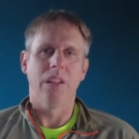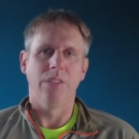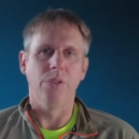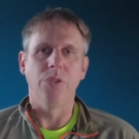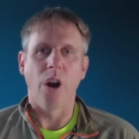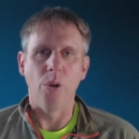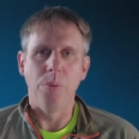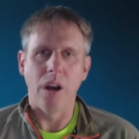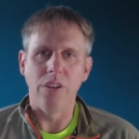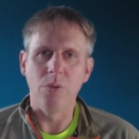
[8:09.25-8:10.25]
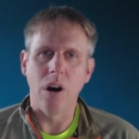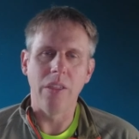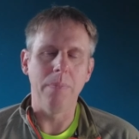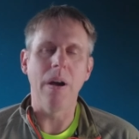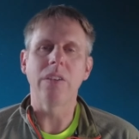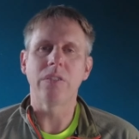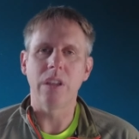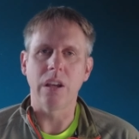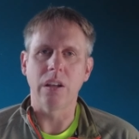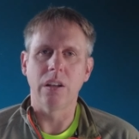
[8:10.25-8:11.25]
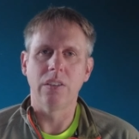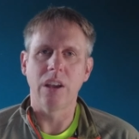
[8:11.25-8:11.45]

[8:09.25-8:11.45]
utopia, you are the best thing.